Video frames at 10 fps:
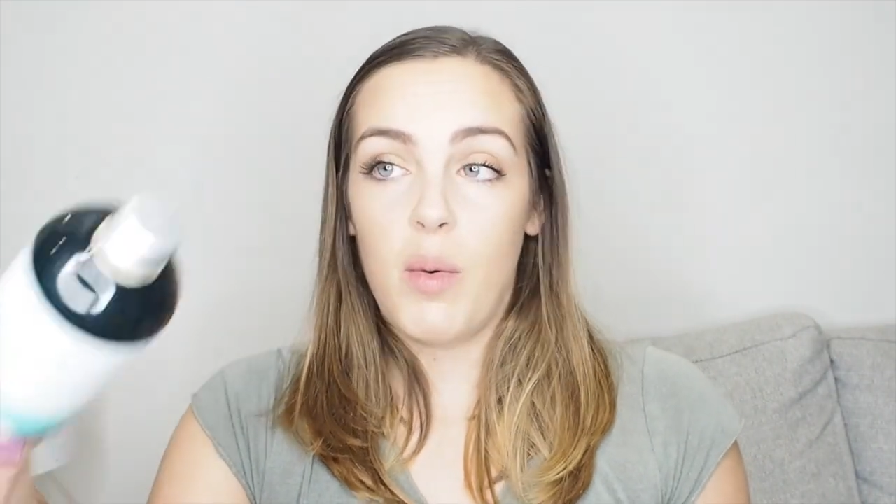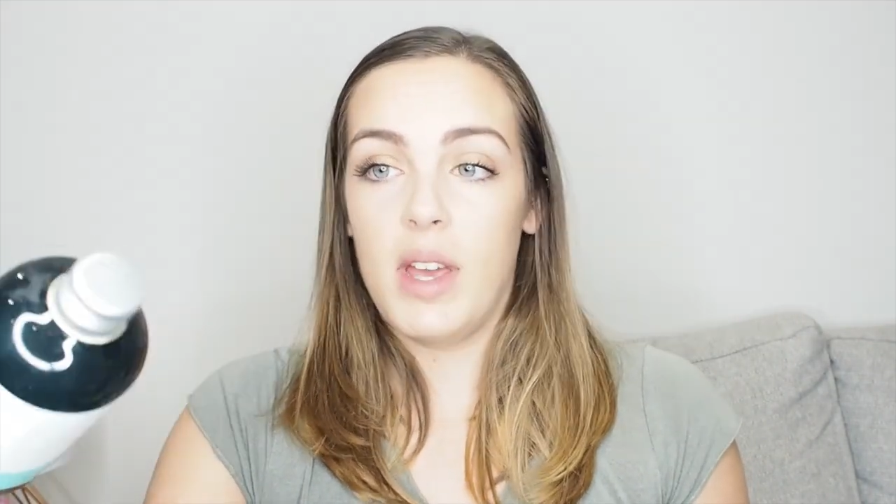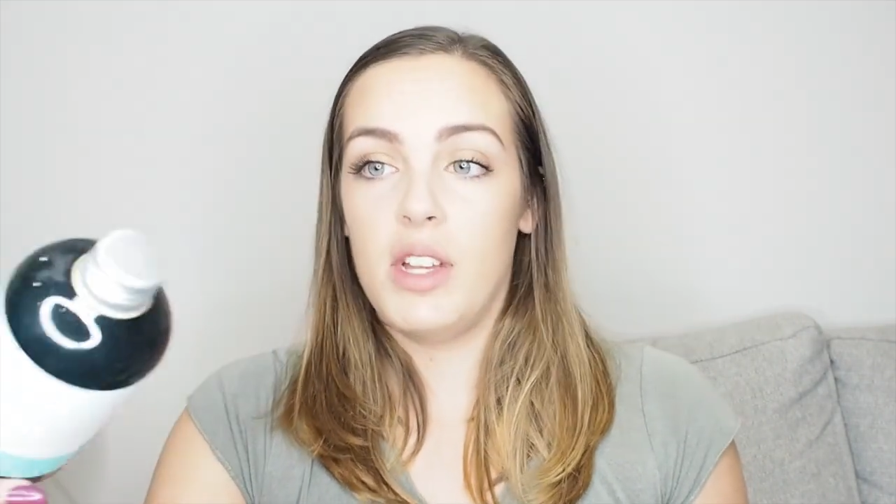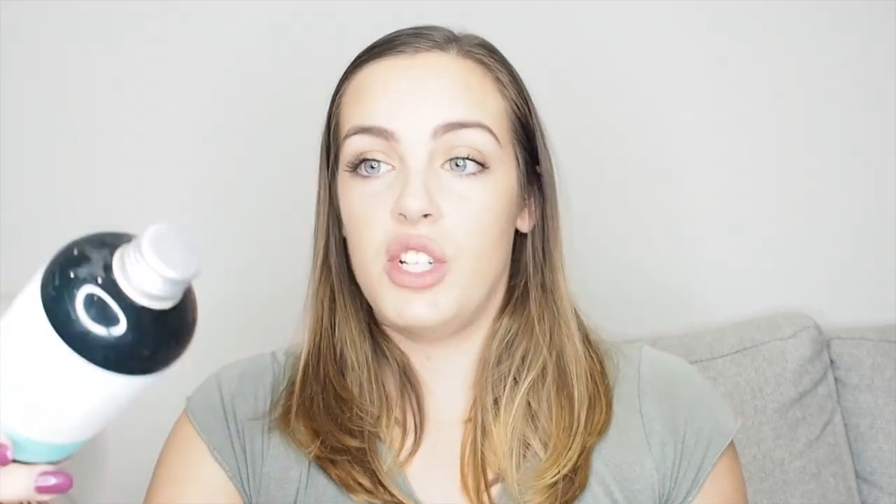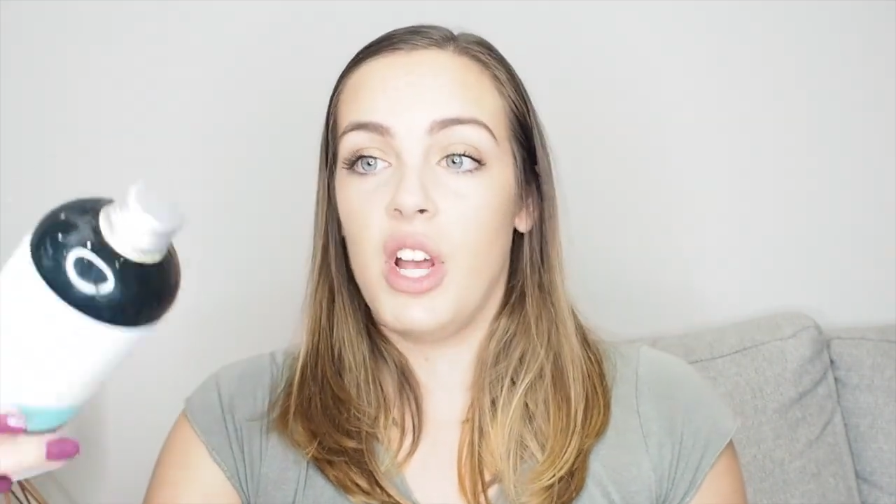
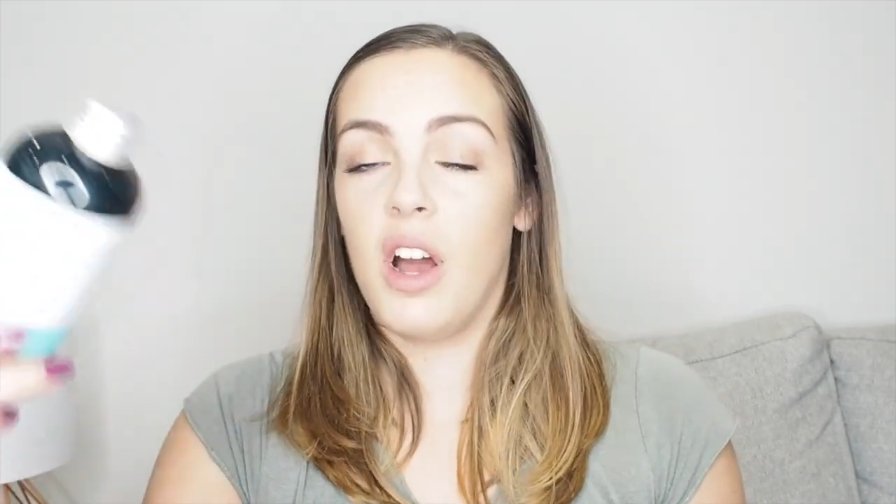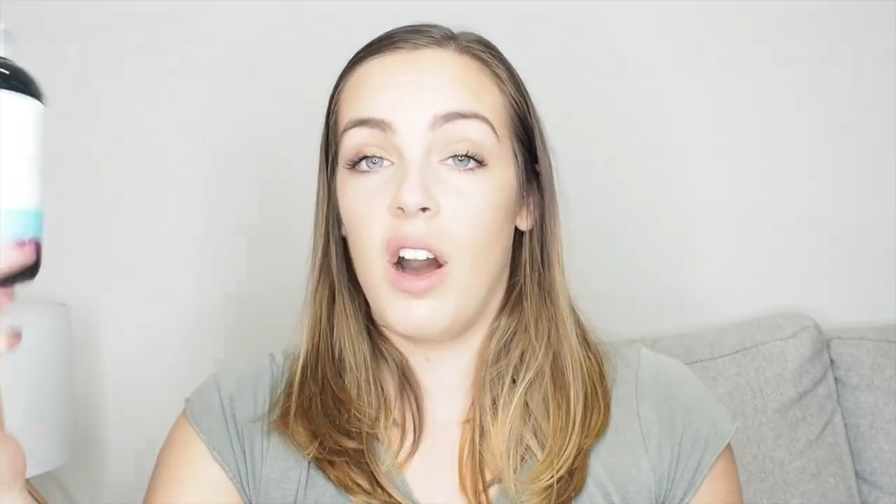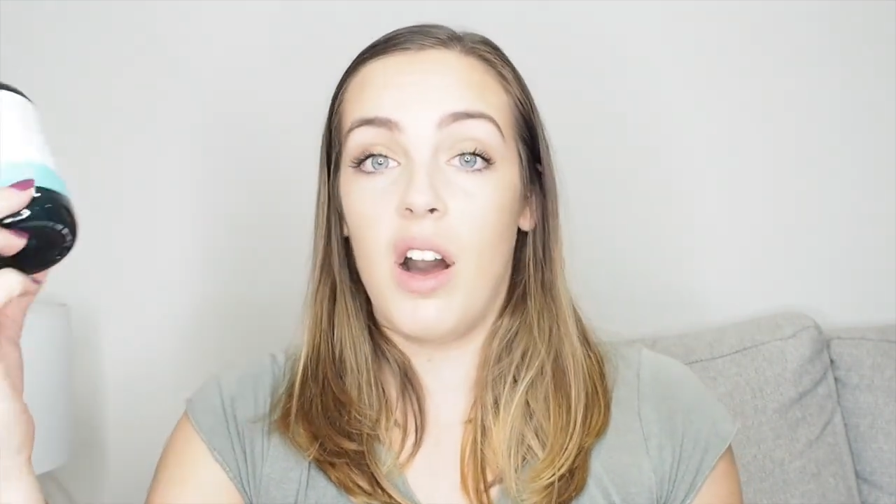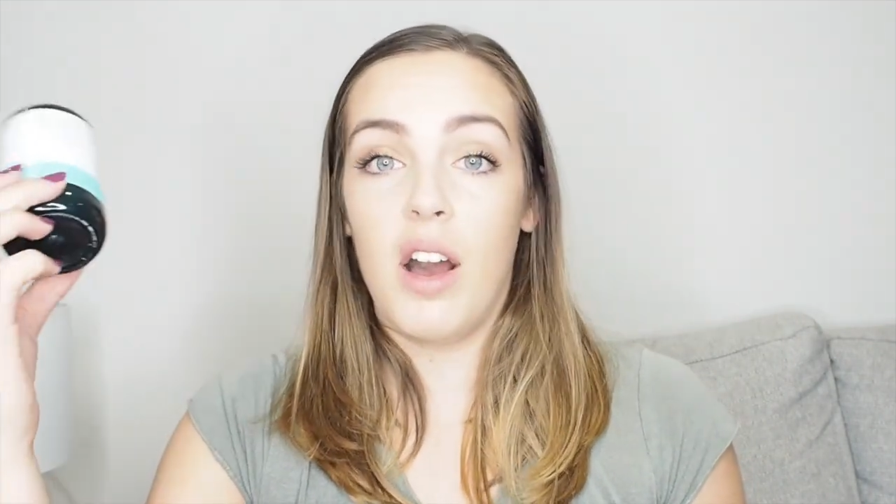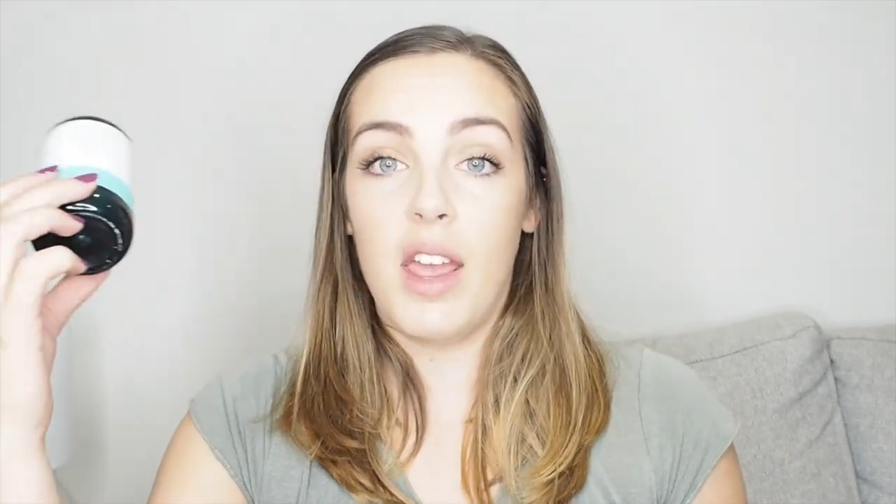which
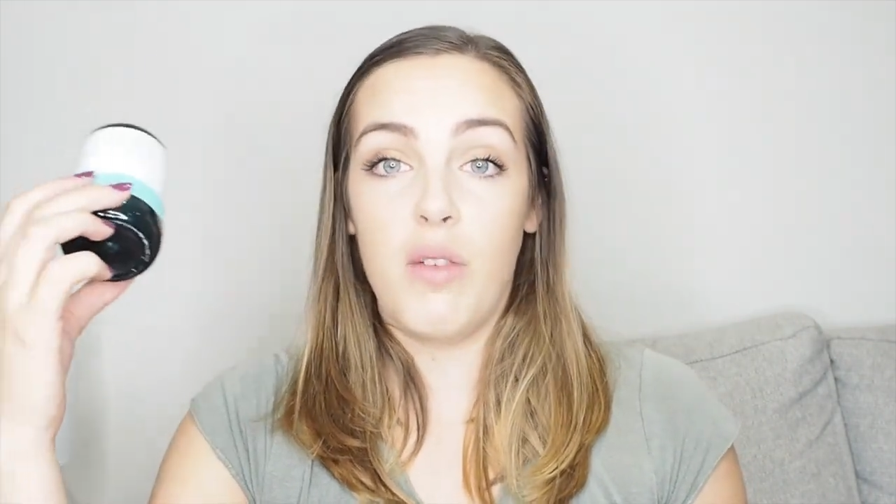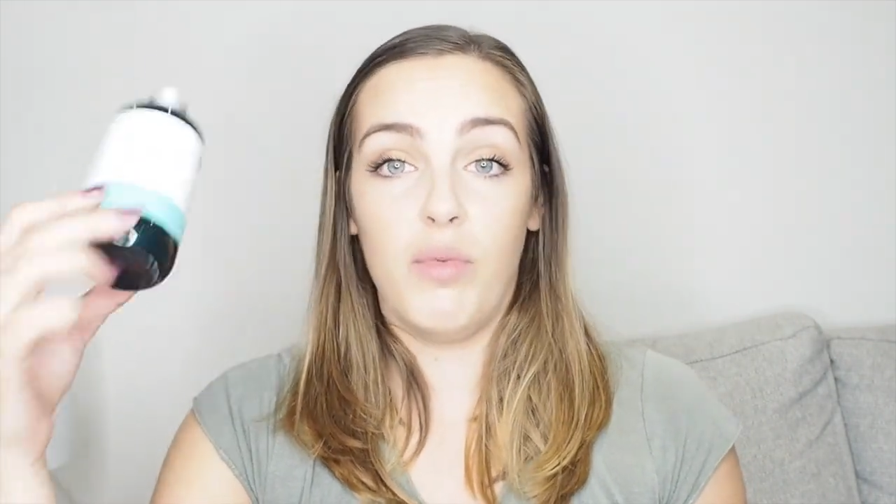I